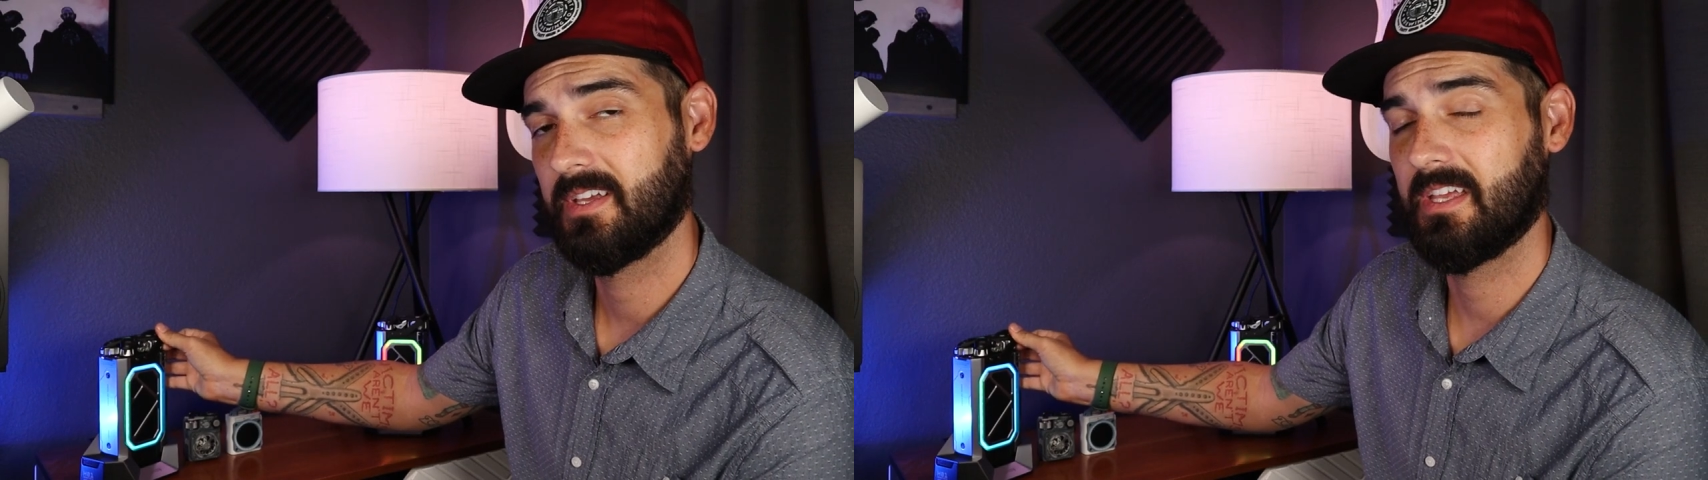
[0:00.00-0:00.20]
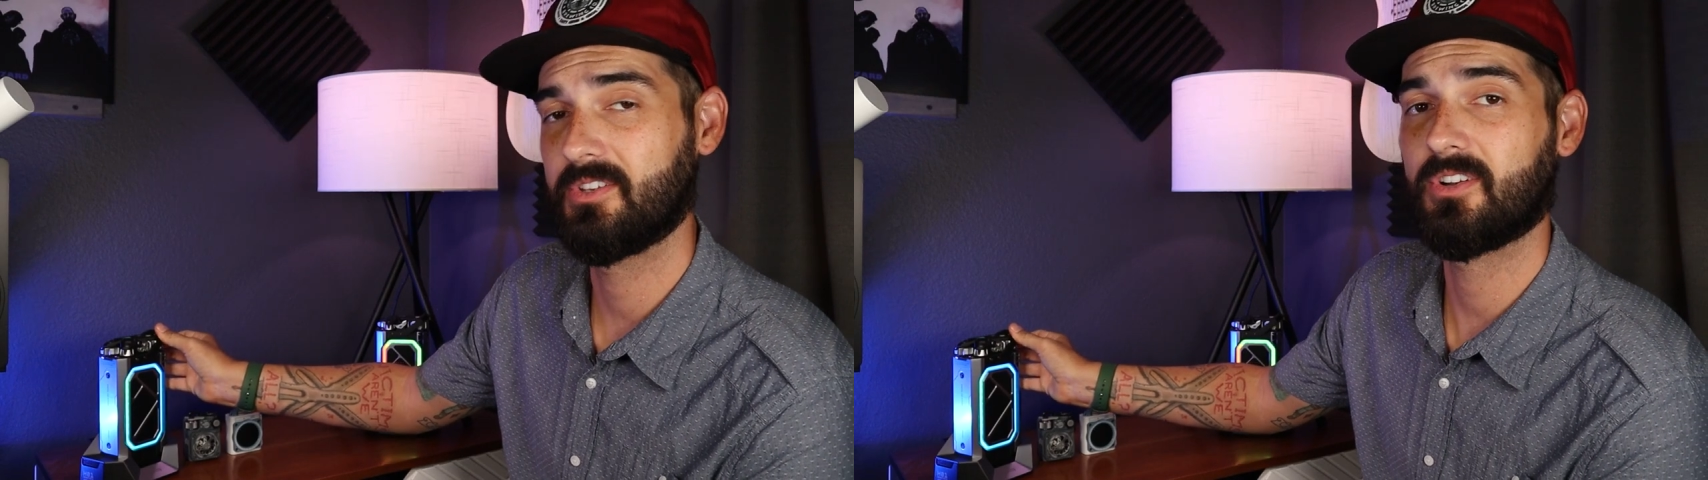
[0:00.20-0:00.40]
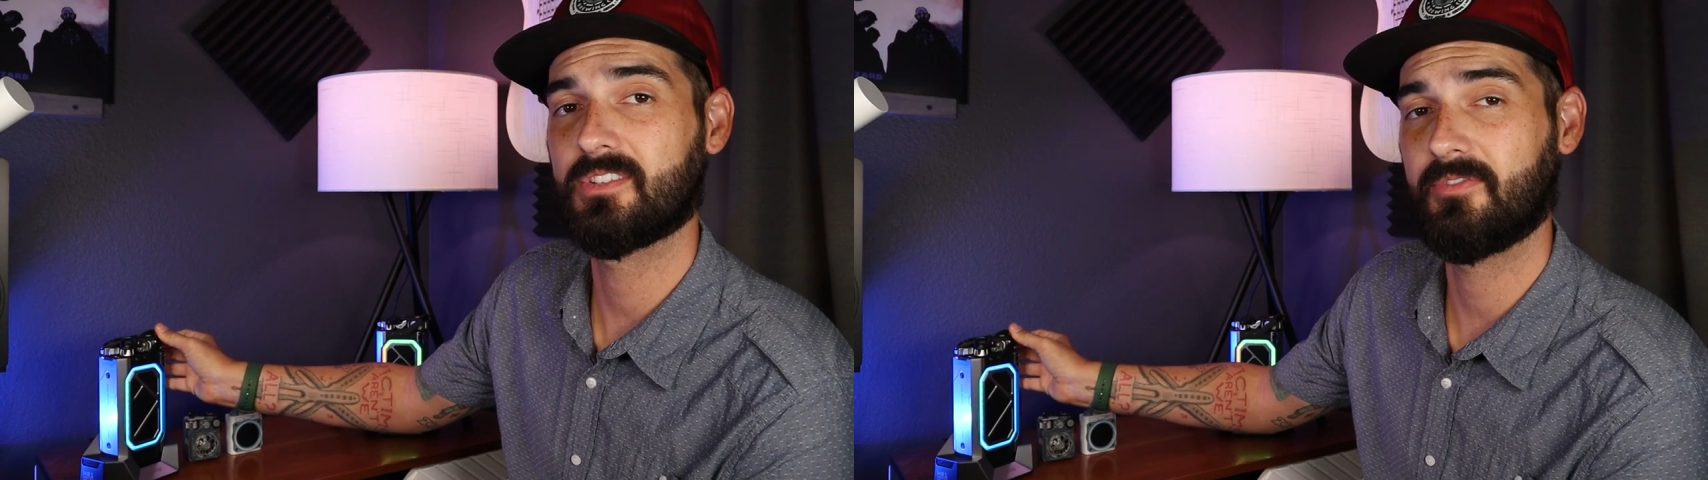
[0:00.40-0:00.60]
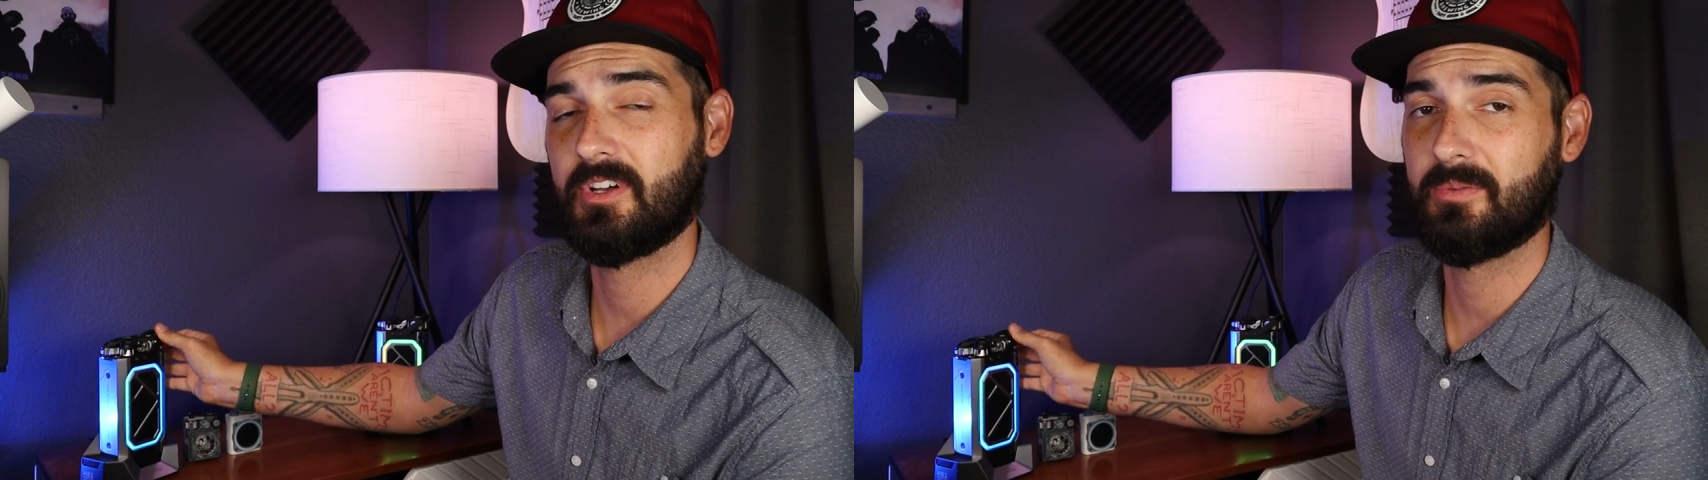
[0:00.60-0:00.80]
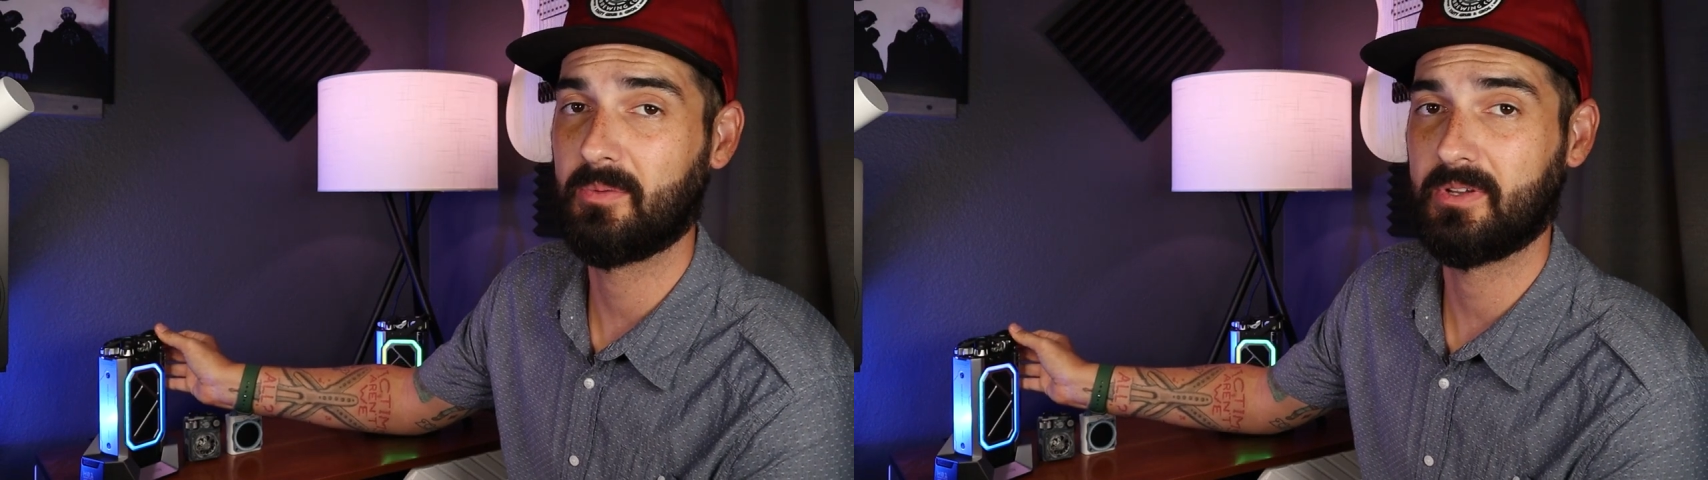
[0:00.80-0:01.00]
it turns the
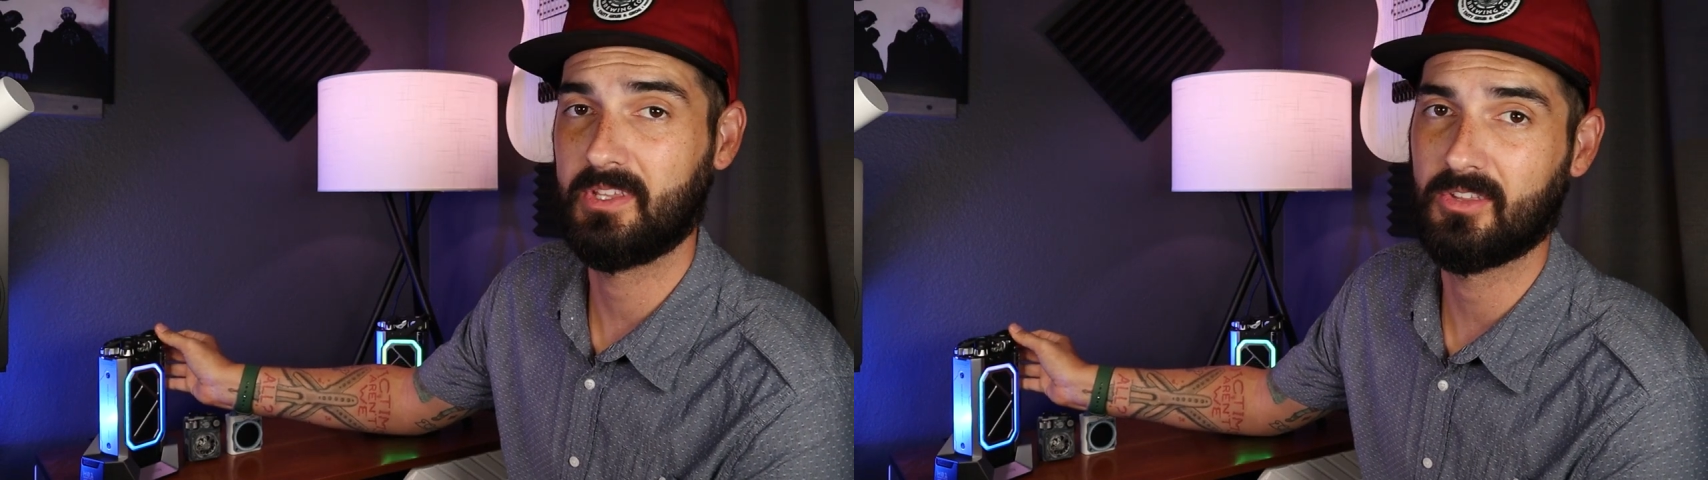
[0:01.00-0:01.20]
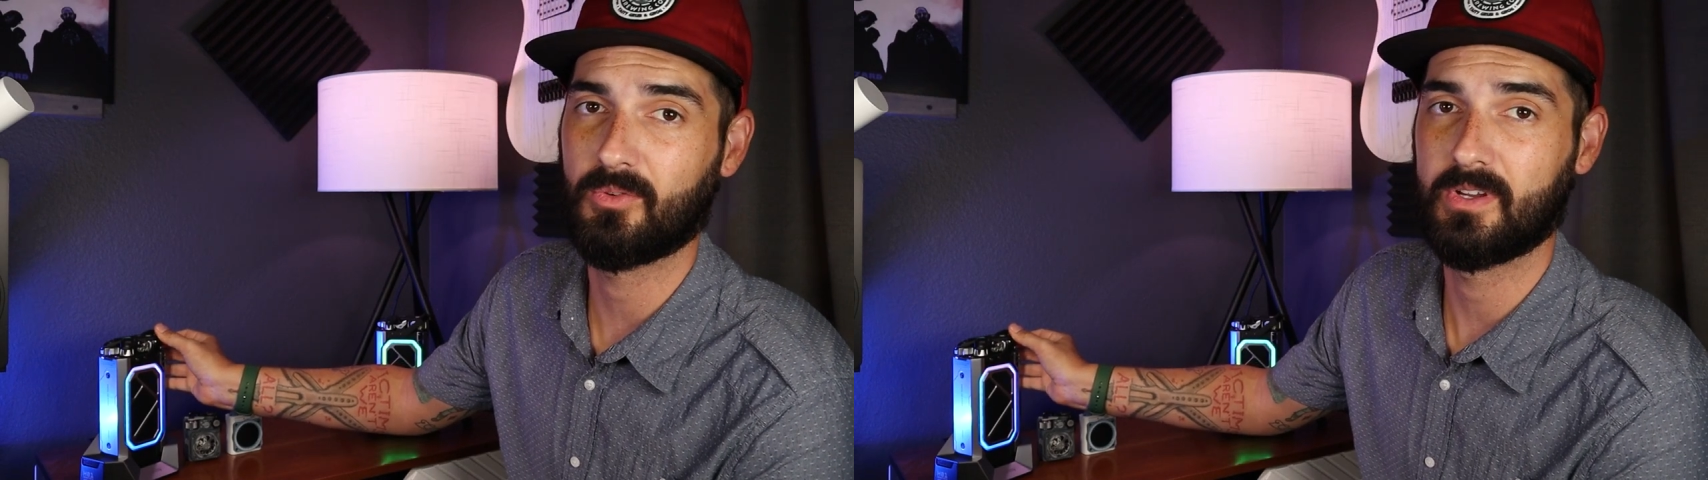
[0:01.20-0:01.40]
volume up on the other